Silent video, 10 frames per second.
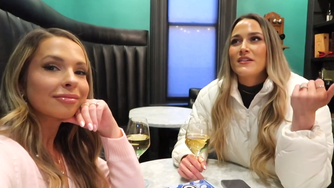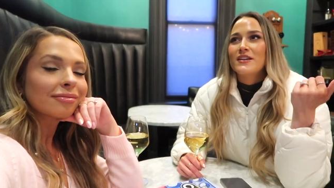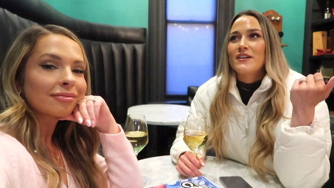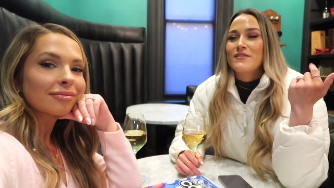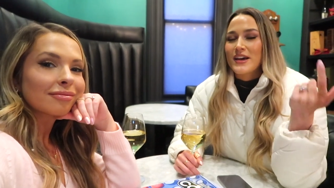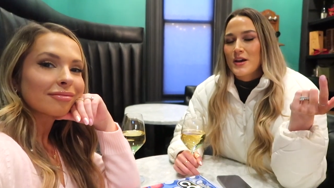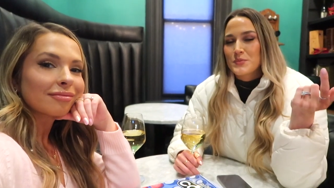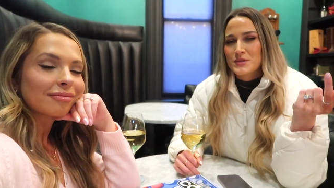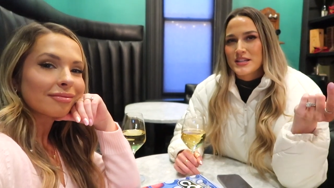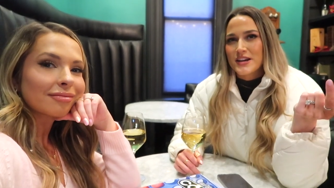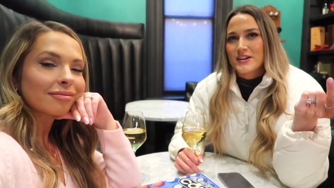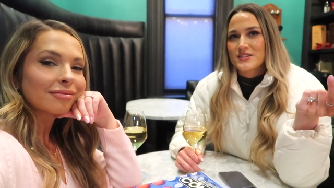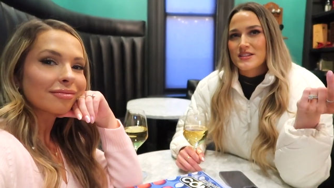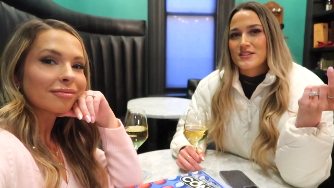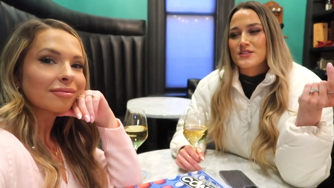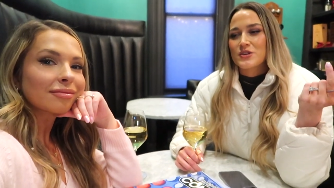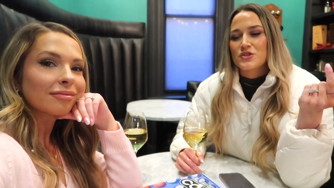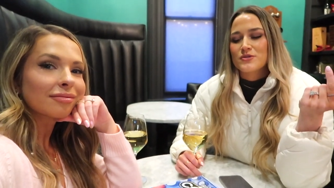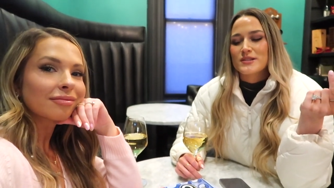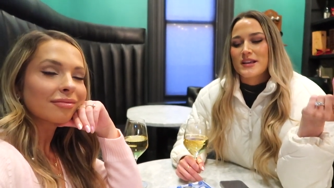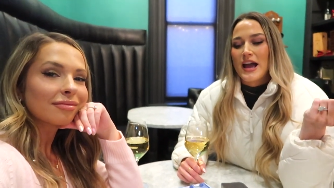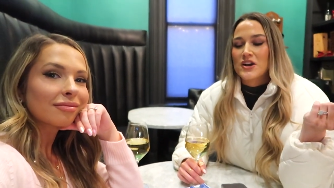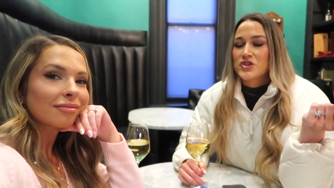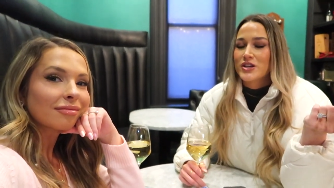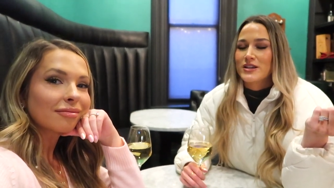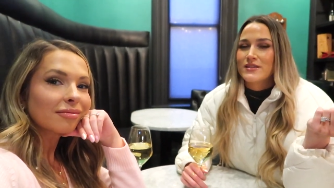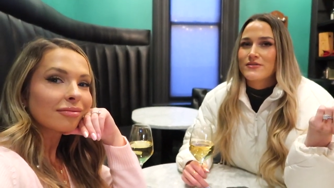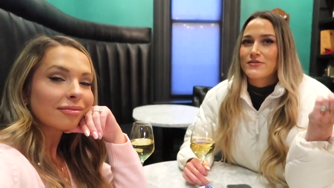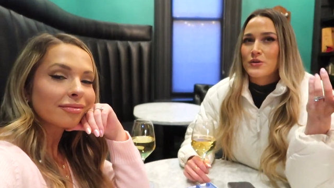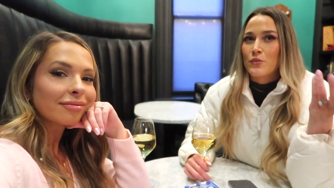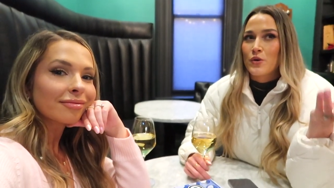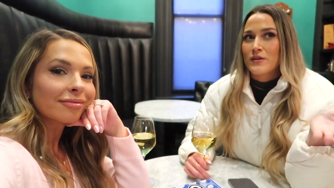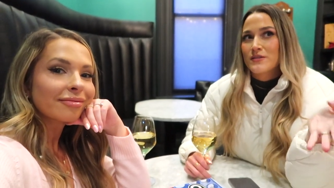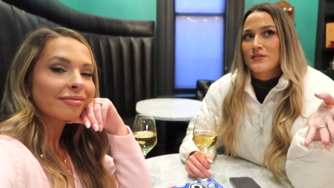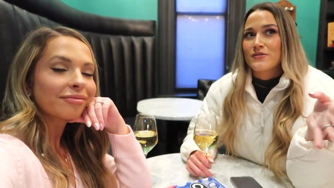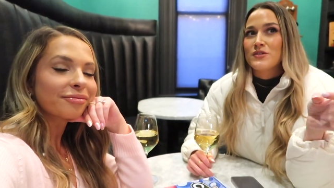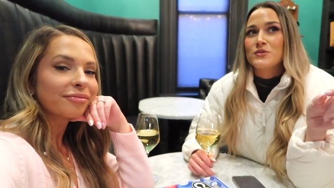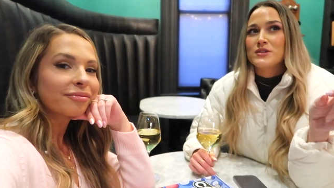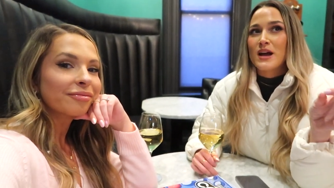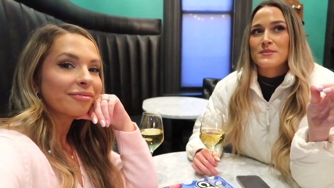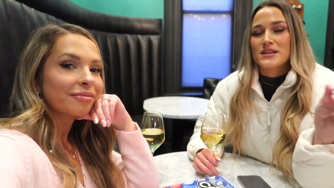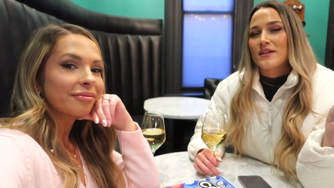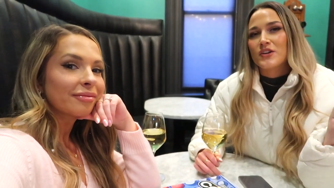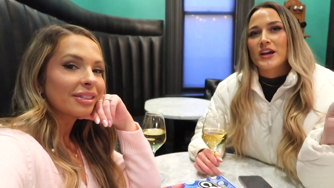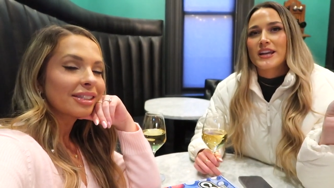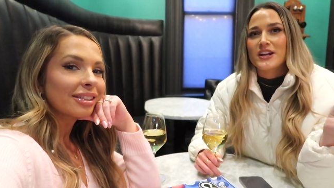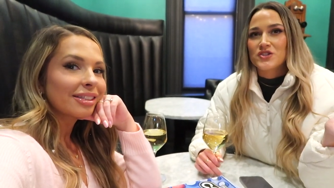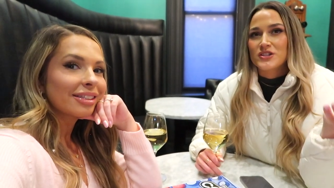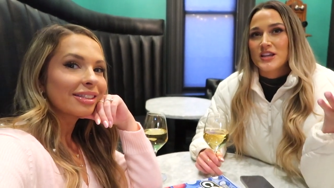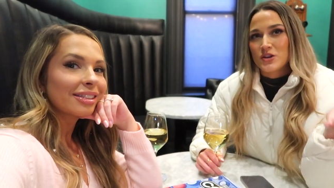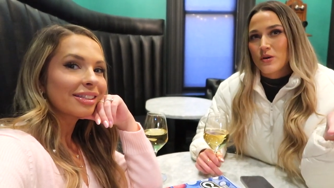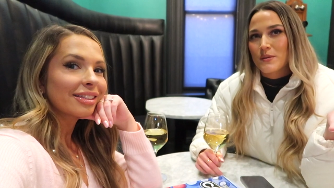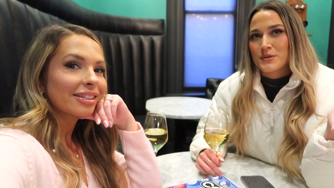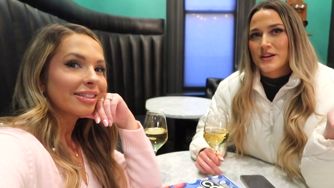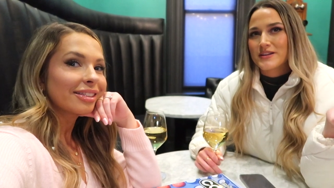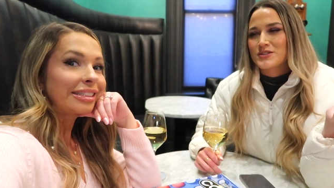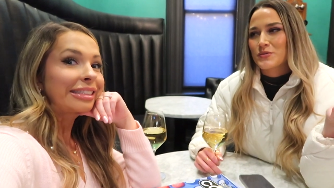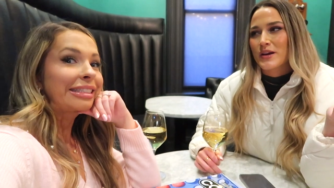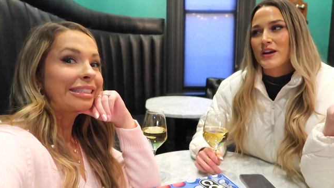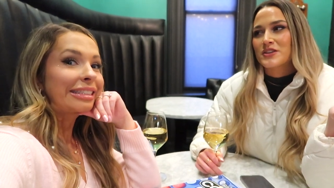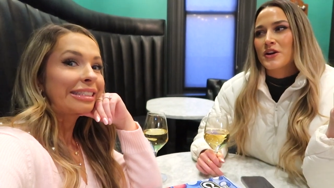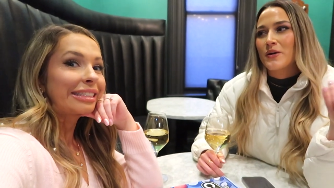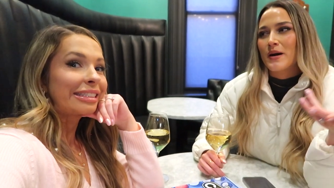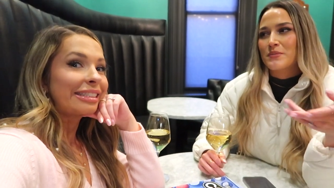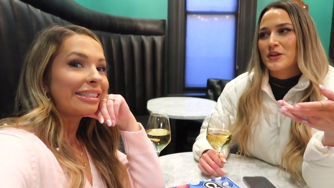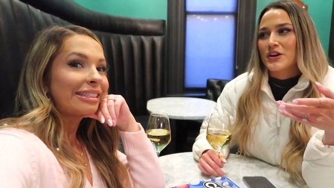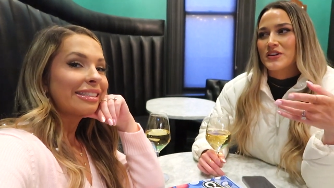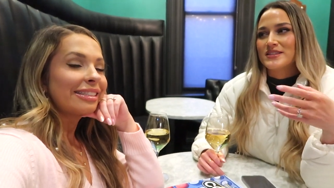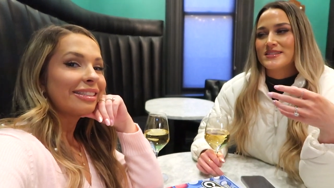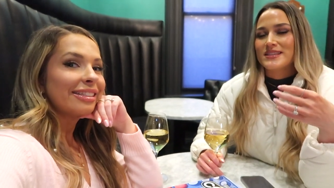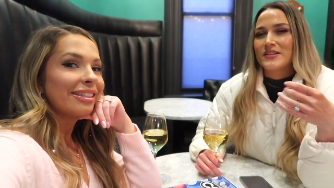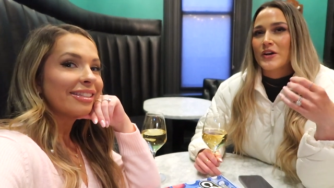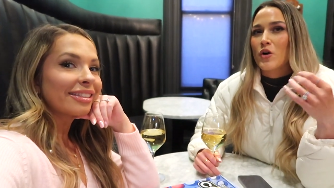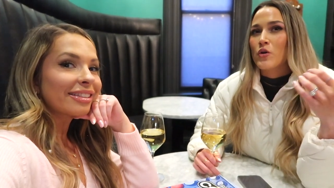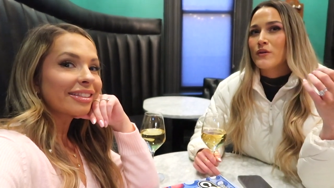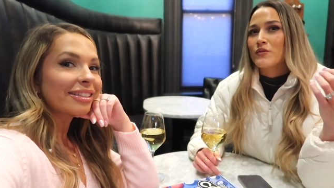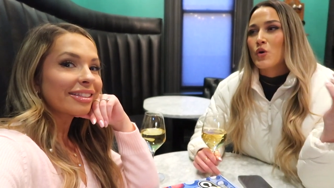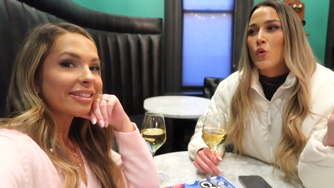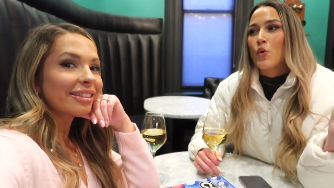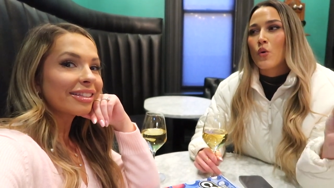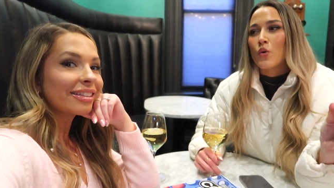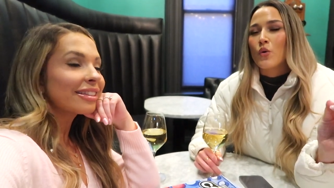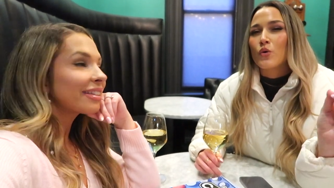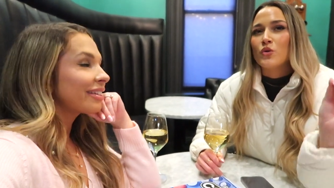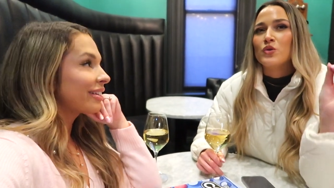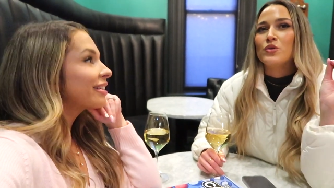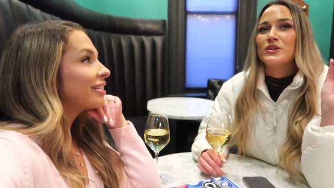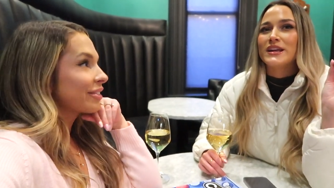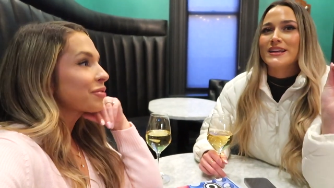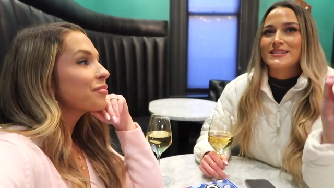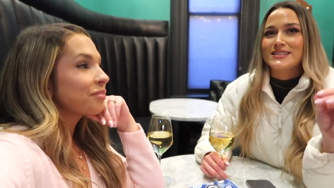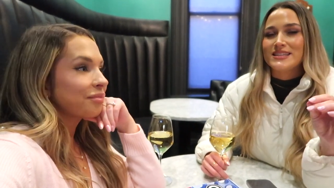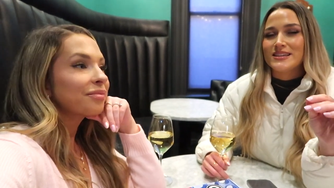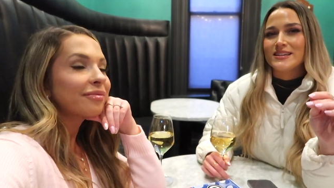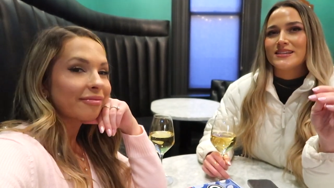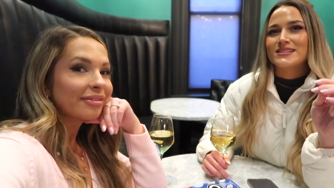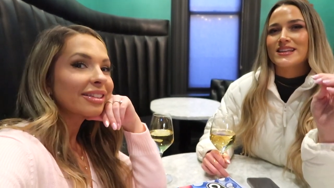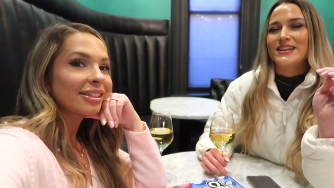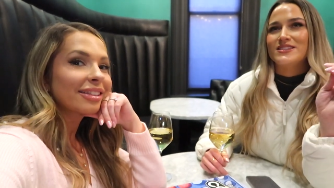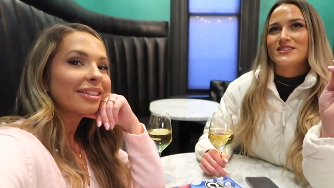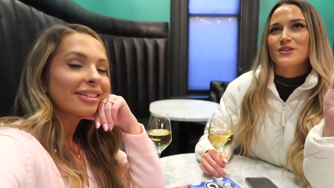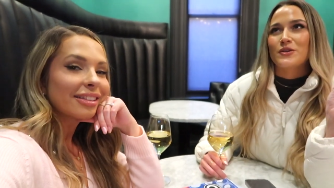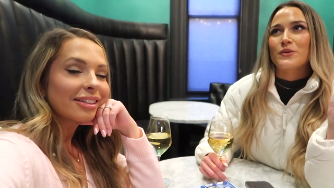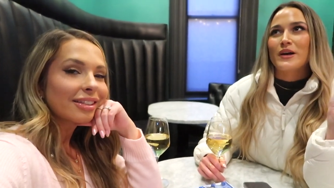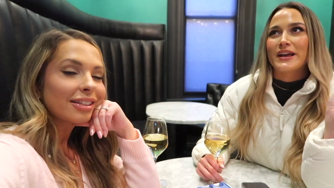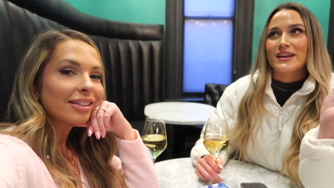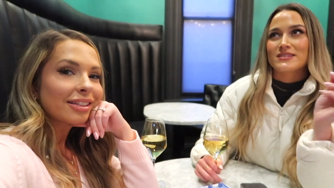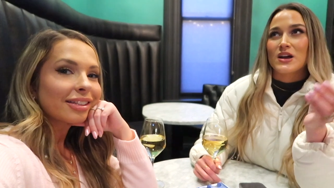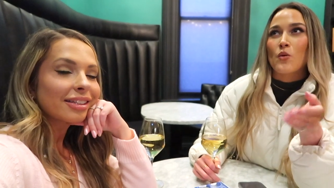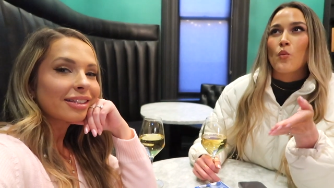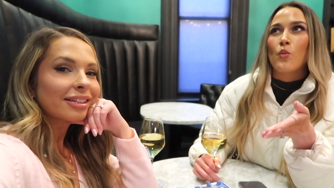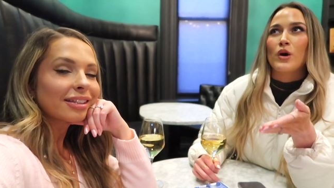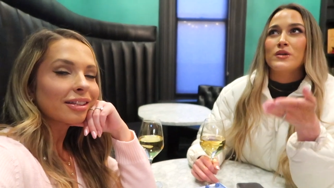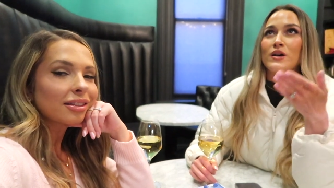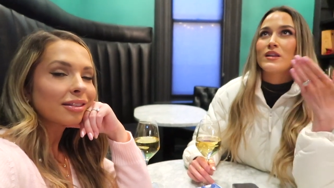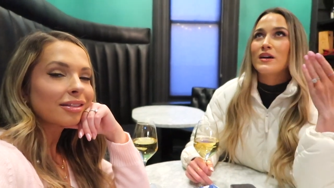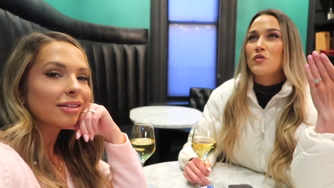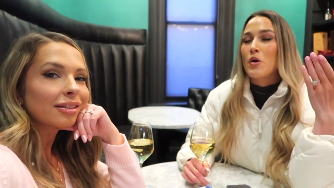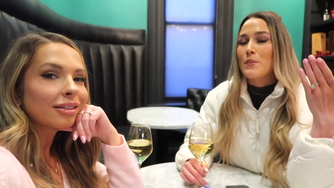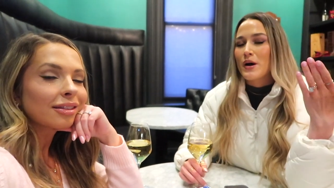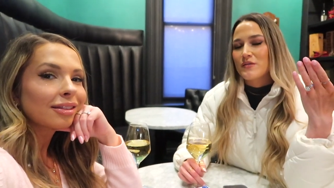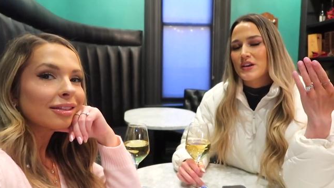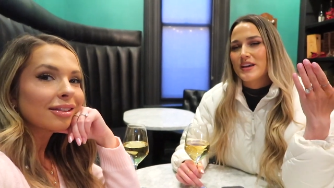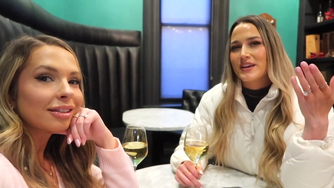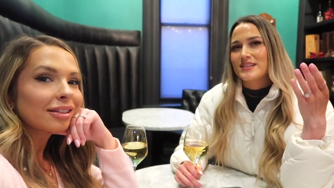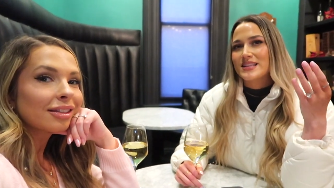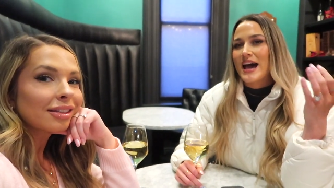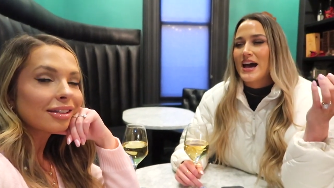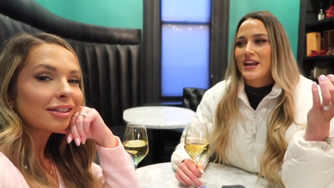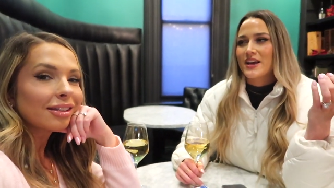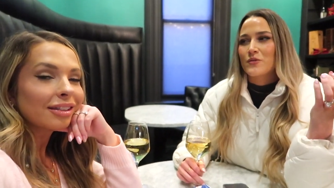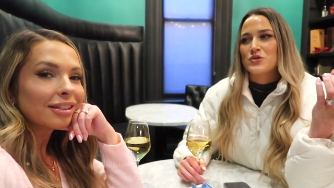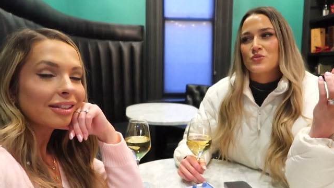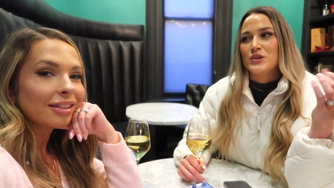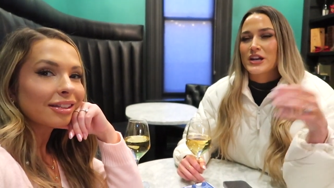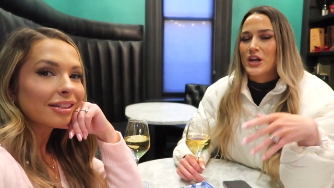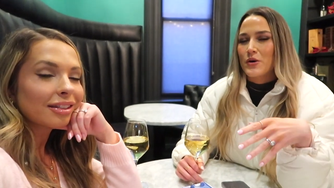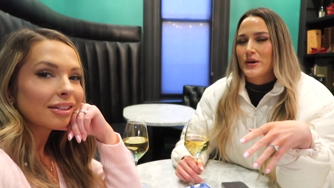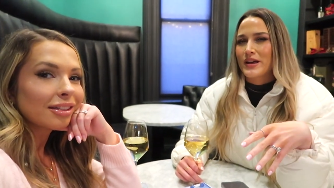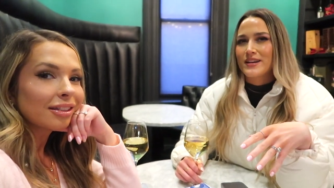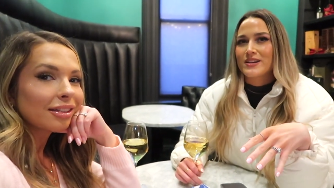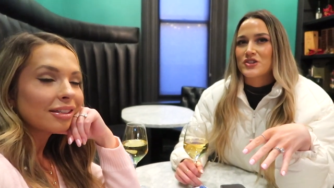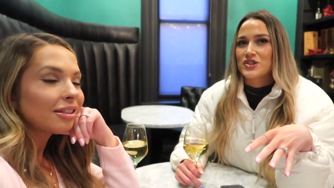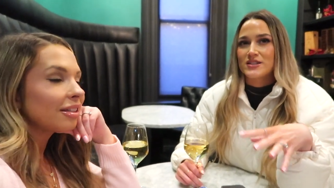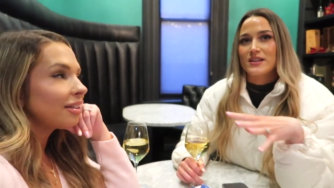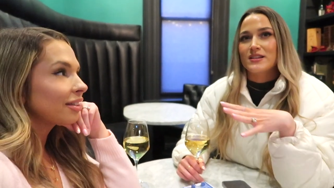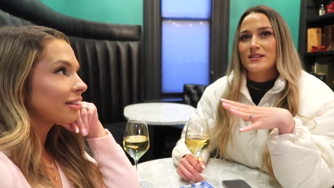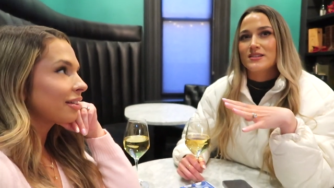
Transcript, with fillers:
Speaker 1: an event upstairs. And so she was like, actually, for one of the few times ever, I can actually take you up there. So we got to go up there and see like all the old antiques. And so I guess one level above it is the attic, which we didn't go in because she said